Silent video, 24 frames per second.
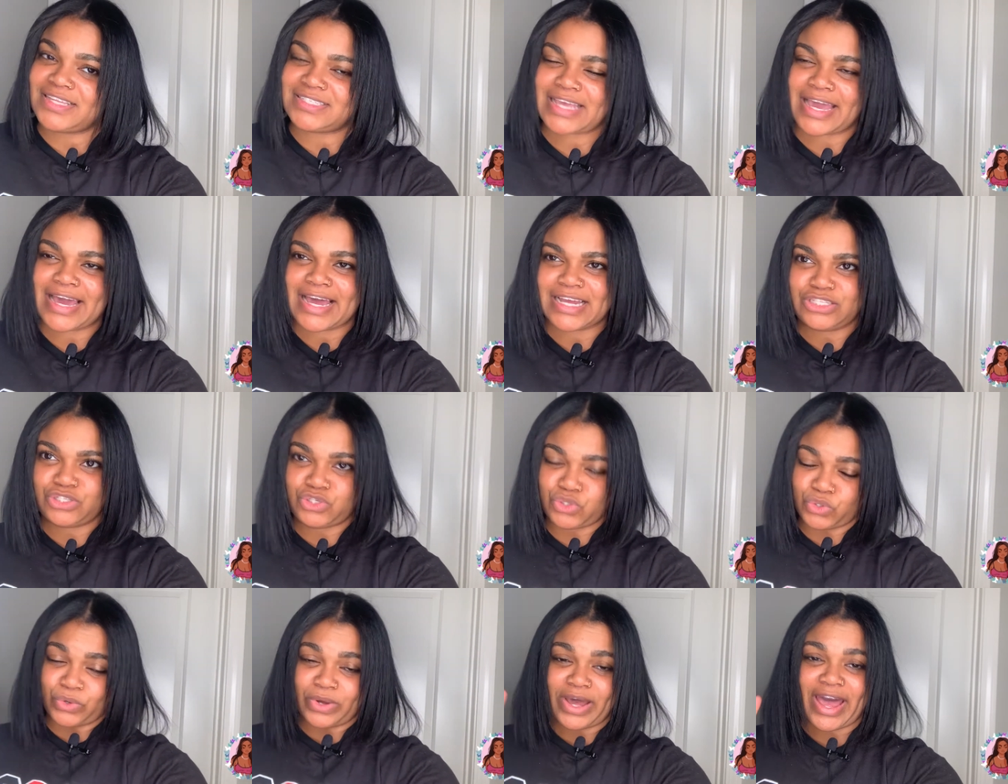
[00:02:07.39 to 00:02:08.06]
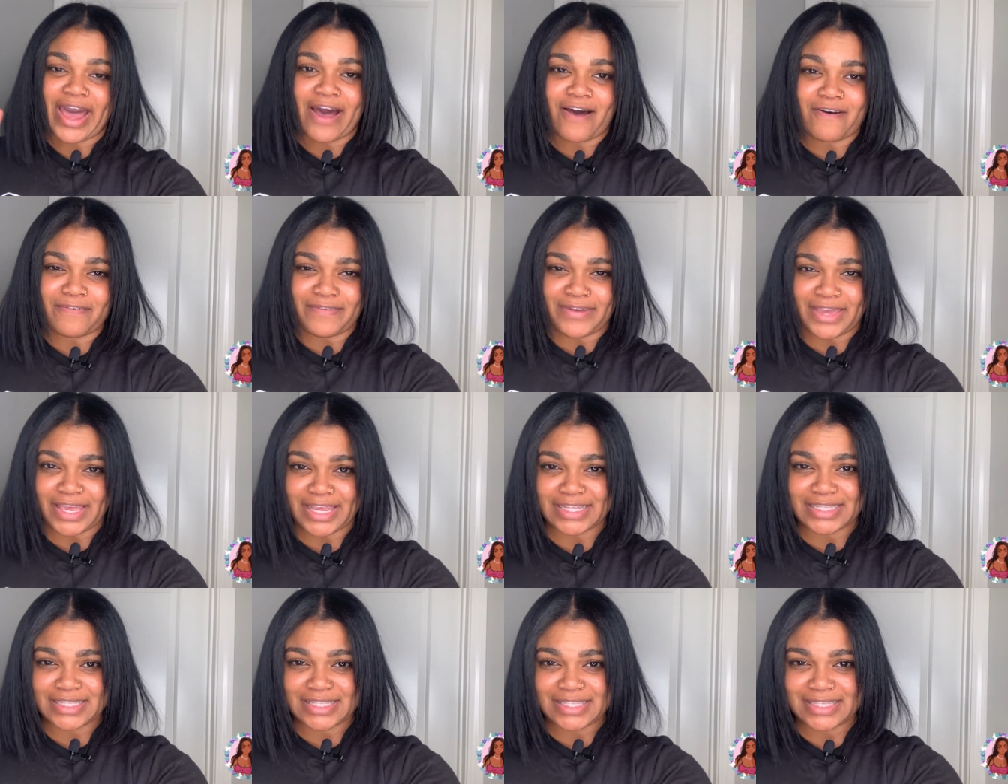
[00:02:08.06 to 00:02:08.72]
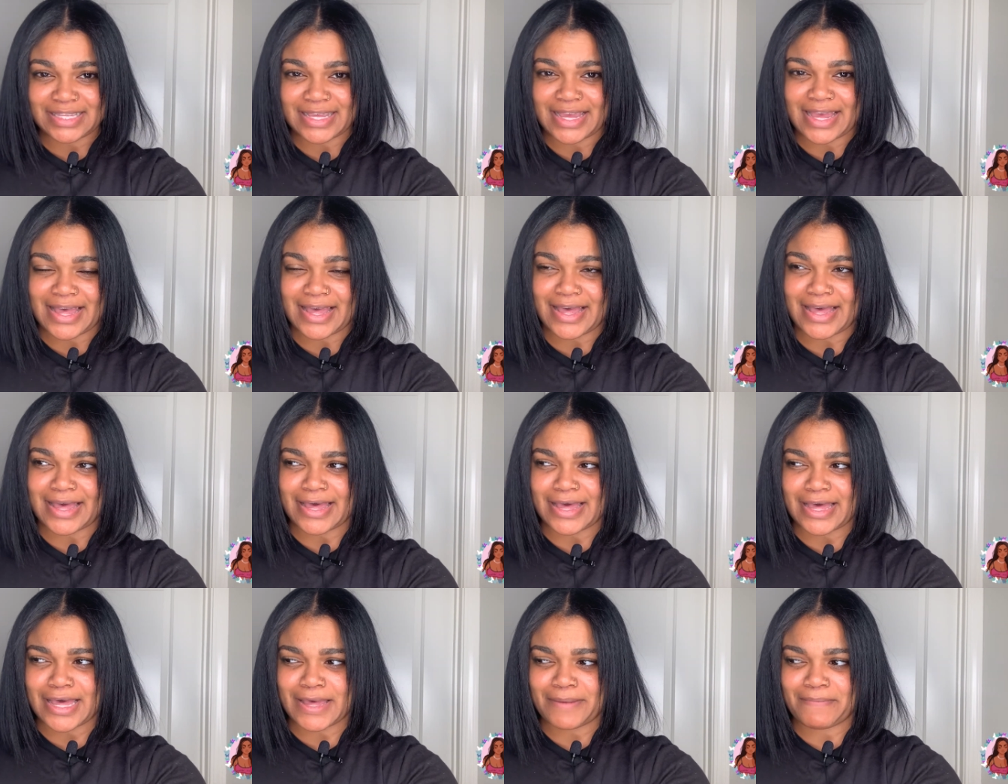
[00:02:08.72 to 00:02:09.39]
I got two outfits,
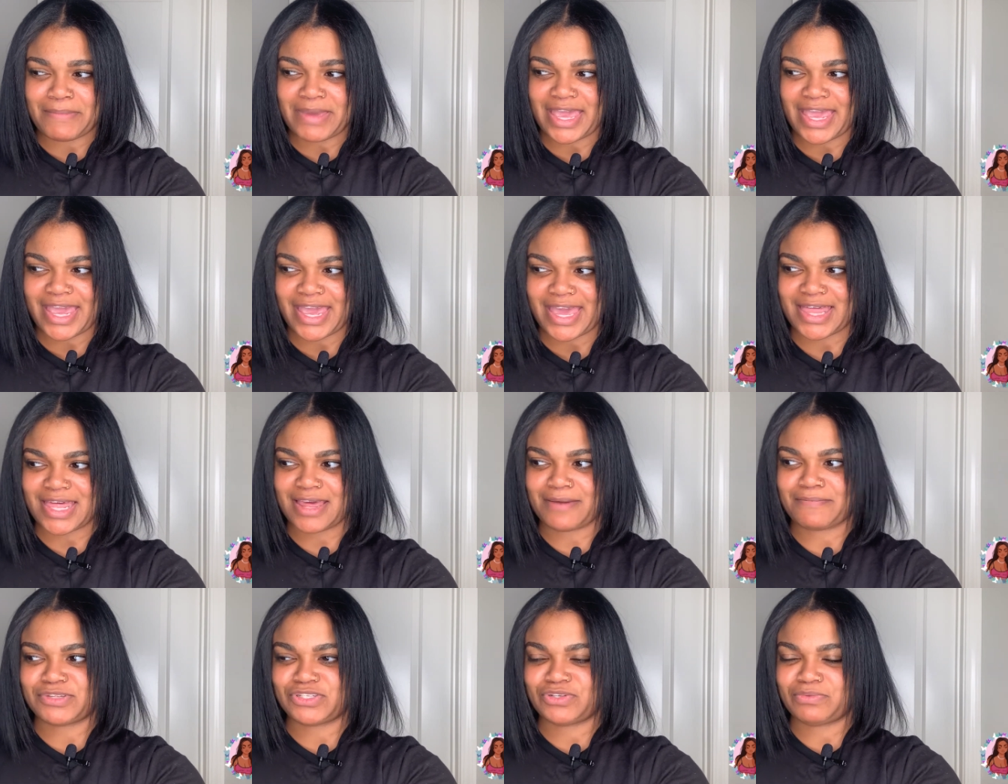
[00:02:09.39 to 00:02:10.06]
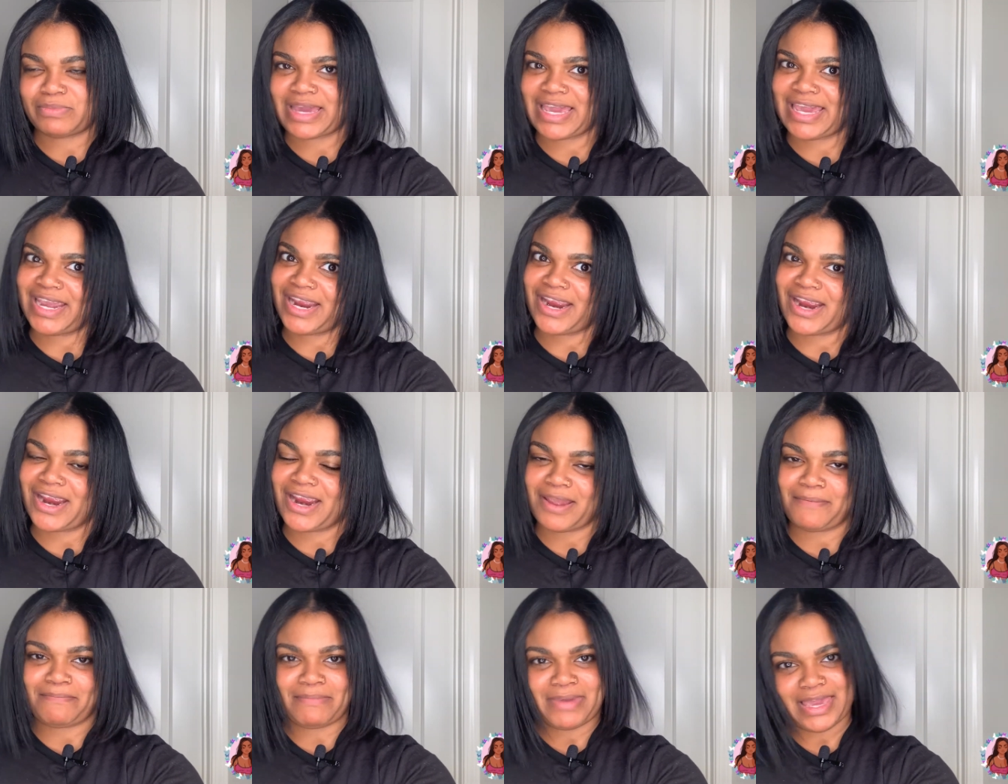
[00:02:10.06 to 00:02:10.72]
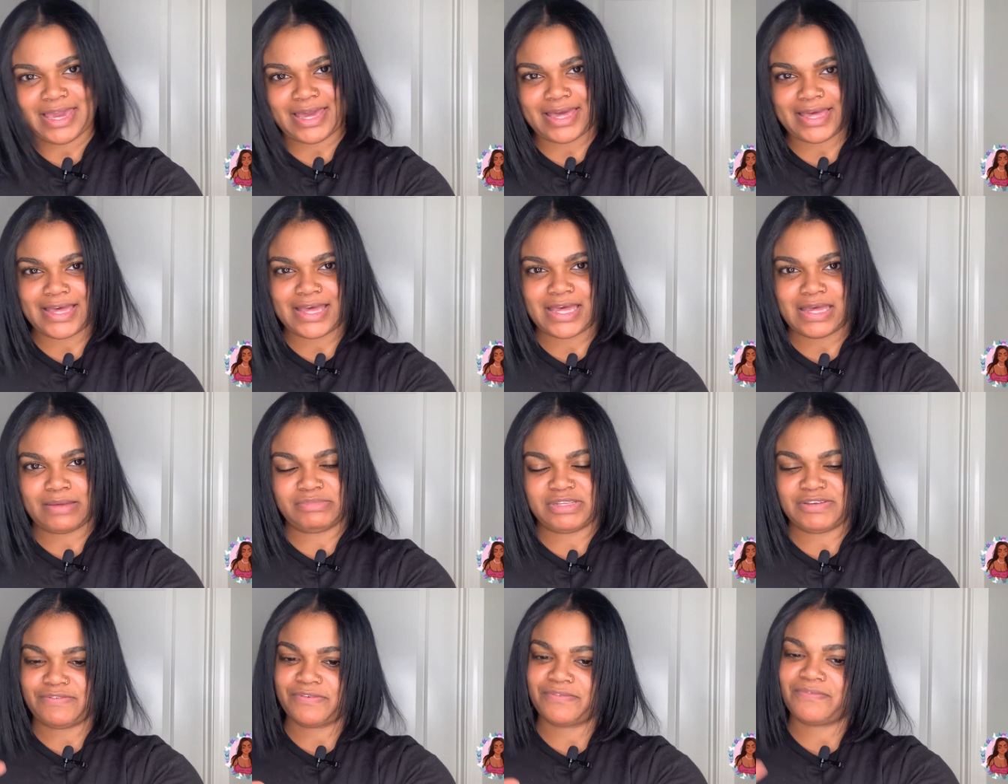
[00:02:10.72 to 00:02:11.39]
um, and I'm gonna do my hair and makeup
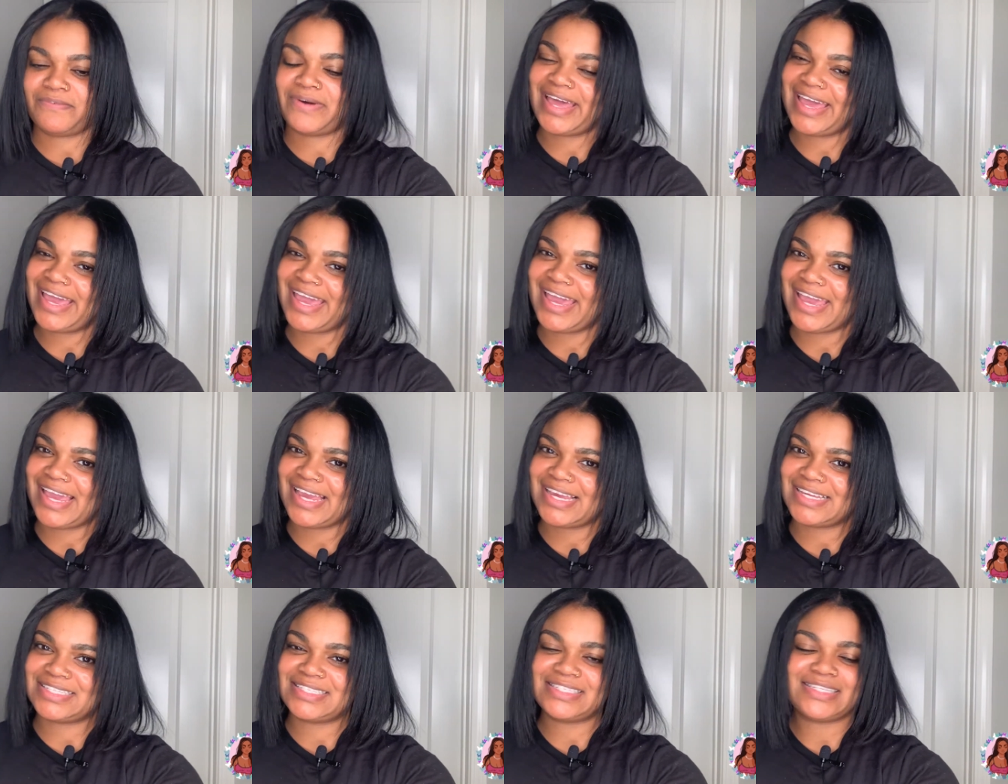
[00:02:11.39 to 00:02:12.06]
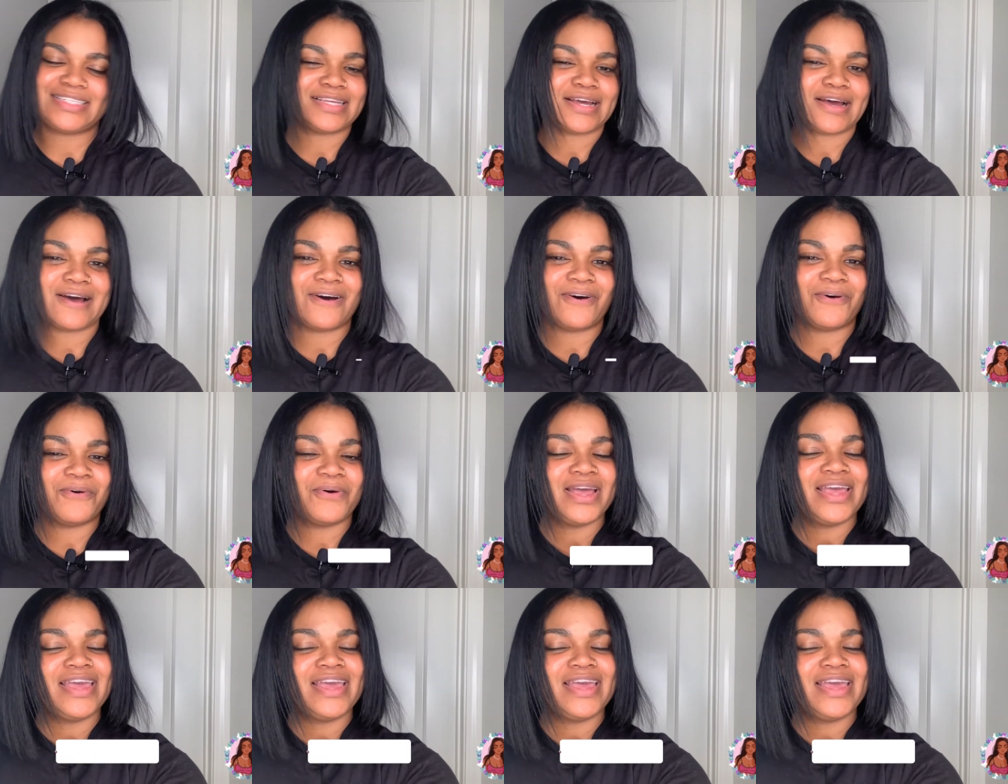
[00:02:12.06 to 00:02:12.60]
different ways. So